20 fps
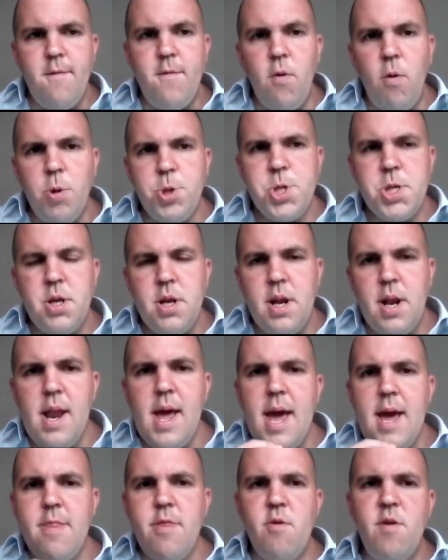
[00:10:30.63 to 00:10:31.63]

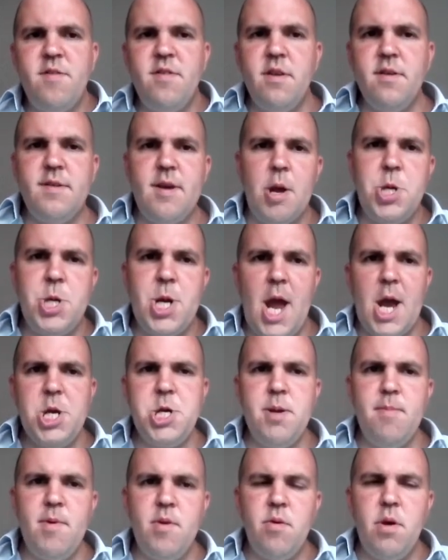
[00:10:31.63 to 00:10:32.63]
Fortunately, there is an
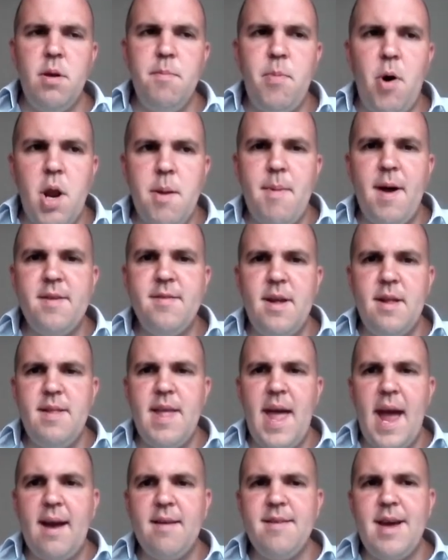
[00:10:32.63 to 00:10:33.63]
association between body mass
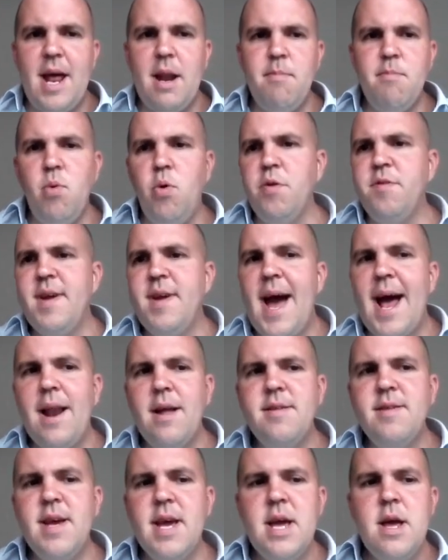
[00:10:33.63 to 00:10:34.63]
index and
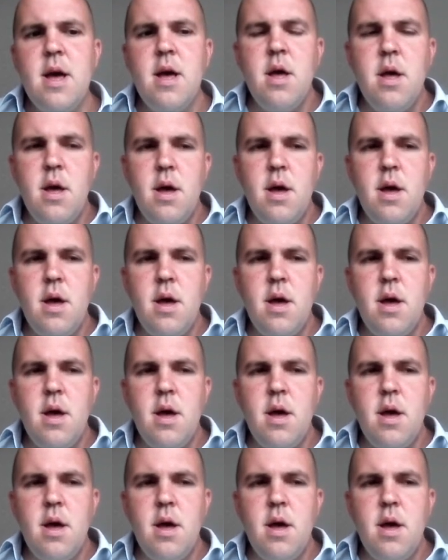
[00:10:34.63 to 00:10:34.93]
mortality